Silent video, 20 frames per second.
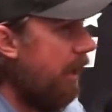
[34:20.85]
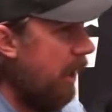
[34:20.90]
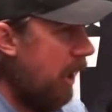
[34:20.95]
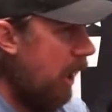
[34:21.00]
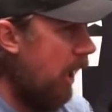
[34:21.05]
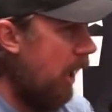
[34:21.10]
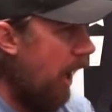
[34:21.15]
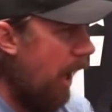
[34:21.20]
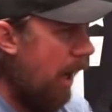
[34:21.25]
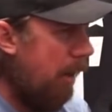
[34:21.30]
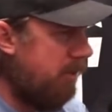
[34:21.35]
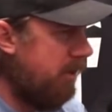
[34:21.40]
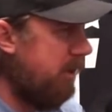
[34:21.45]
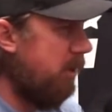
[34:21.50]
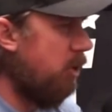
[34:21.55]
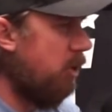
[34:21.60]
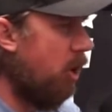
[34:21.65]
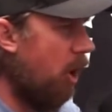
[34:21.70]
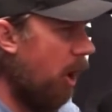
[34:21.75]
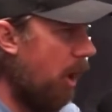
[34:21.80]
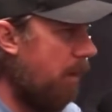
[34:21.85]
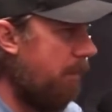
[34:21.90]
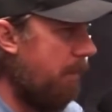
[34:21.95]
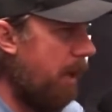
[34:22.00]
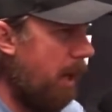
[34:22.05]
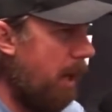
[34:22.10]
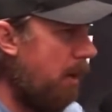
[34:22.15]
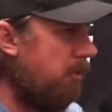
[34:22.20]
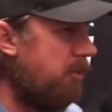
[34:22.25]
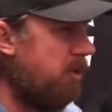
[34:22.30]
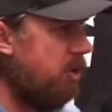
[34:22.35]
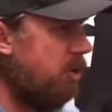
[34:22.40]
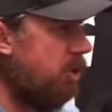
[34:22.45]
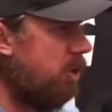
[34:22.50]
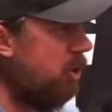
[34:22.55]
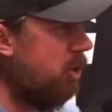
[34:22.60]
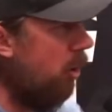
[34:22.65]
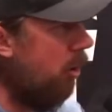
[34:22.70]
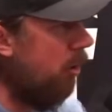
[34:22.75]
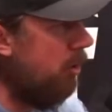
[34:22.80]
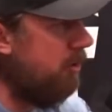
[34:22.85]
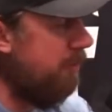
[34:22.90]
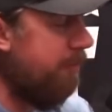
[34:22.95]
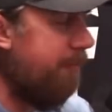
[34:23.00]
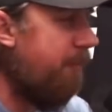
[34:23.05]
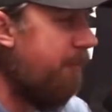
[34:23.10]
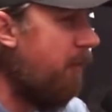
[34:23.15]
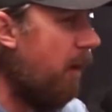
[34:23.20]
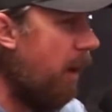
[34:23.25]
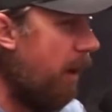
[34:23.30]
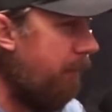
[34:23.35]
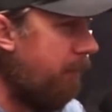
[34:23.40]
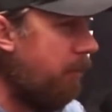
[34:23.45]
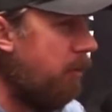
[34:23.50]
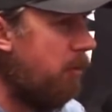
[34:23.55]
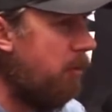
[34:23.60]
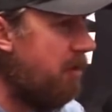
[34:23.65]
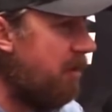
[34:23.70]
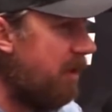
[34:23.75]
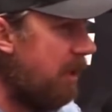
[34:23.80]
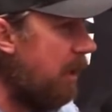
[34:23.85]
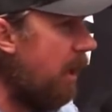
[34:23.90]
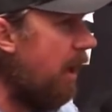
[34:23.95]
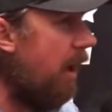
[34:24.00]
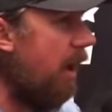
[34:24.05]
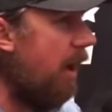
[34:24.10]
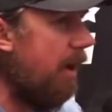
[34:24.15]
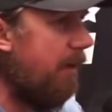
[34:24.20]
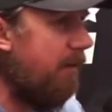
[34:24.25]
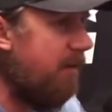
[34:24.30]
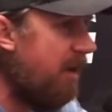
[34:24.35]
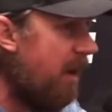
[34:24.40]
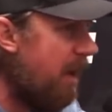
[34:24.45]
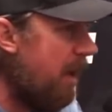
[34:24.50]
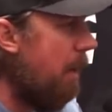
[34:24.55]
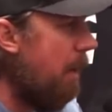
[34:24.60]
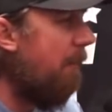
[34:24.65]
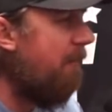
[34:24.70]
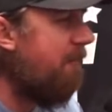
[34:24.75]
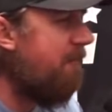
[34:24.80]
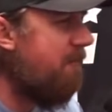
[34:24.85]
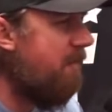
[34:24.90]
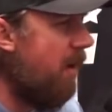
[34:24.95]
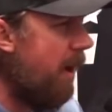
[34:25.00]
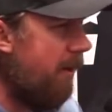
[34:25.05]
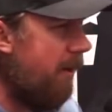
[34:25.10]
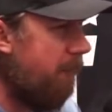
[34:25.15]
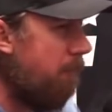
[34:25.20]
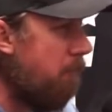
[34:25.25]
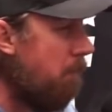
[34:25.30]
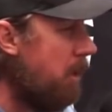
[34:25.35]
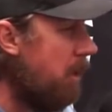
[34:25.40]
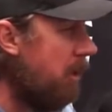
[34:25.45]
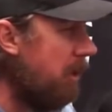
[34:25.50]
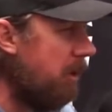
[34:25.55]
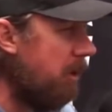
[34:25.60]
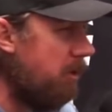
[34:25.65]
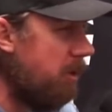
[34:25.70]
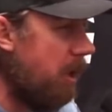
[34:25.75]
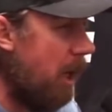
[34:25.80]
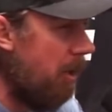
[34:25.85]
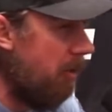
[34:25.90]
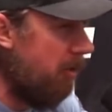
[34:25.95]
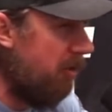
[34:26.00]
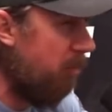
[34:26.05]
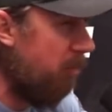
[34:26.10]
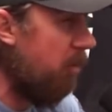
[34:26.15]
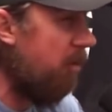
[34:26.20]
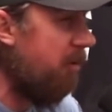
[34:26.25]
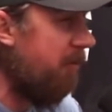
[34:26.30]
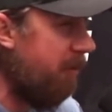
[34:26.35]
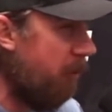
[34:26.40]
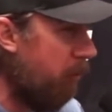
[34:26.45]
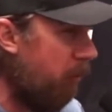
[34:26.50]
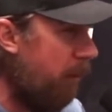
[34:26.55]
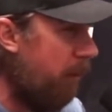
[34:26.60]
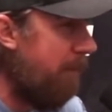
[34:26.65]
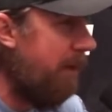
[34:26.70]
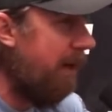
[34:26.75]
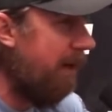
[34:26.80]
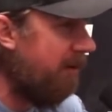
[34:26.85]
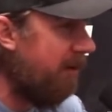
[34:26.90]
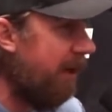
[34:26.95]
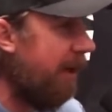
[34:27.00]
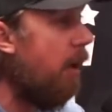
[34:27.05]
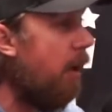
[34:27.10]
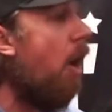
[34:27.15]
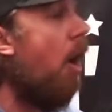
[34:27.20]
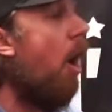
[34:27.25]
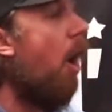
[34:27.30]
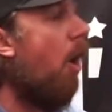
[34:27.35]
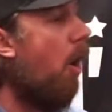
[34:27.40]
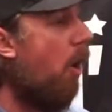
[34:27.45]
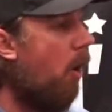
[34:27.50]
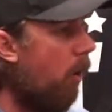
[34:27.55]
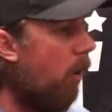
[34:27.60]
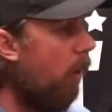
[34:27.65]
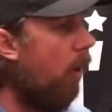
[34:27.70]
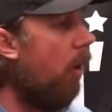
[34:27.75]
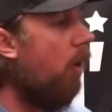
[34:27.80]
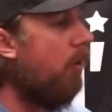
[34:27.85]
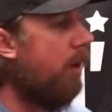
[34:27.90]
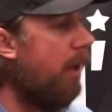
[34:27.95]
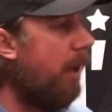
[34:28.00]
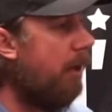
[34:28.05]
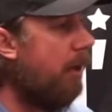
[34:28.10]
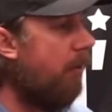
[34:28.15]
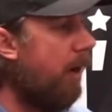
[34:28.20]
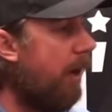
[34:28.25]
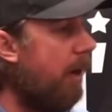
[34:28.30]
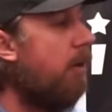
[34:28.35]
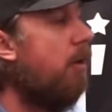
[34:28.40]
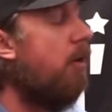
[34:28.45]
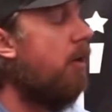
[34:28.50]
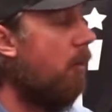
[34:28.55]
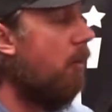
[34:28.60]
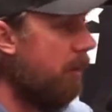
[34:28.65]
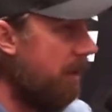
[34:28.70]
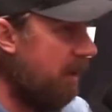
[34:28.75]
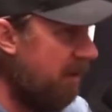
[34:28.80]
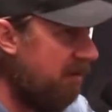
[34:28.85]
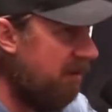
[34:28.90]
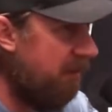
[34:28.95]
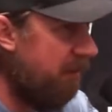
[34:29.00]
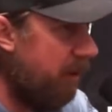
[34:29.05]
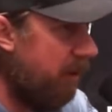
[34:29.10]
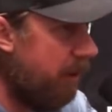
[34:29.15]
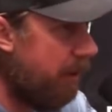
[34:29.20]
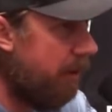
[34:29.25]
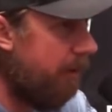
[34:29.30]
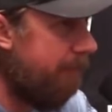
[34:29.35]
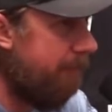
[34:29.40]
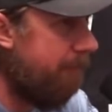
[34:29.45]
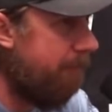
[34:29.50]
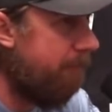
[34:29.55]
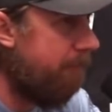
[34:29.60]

Like, I was in combat. I was in charge of 5 dudes' lives and of $5 million worth of equipment. It's like, oh, okay, great. No one gives a fuck.